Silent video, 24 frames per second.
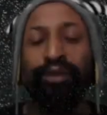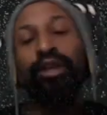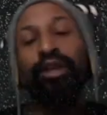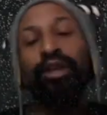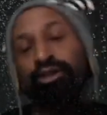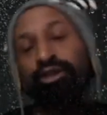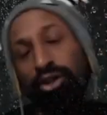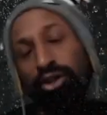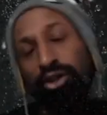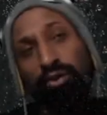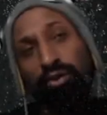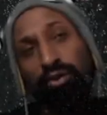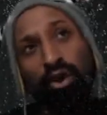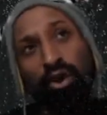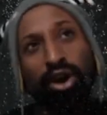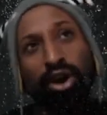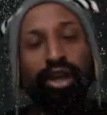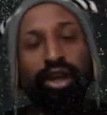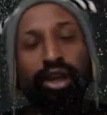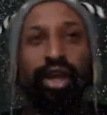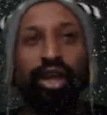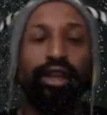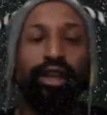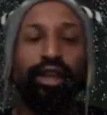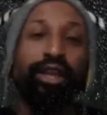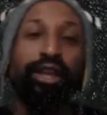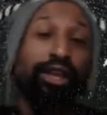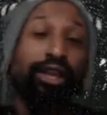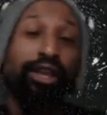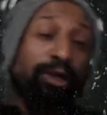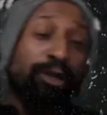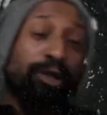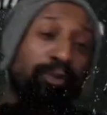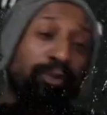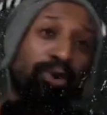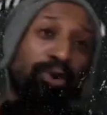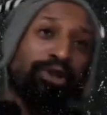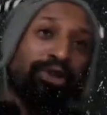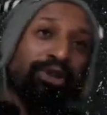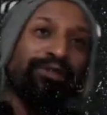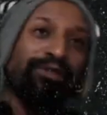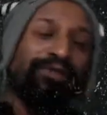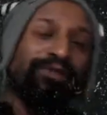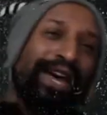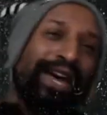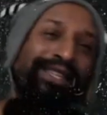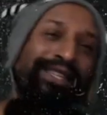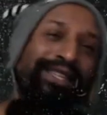So you walk in, you pull some
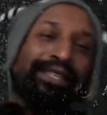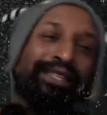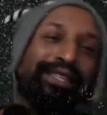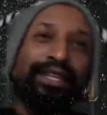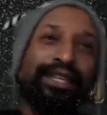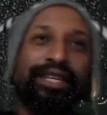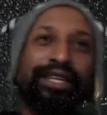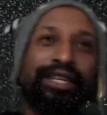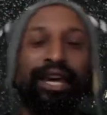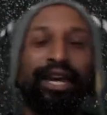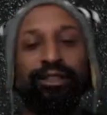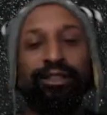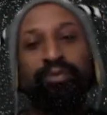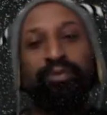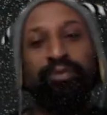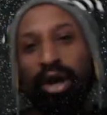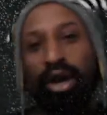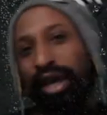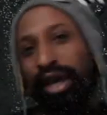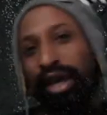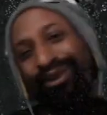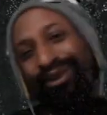Vaseline out your pocket.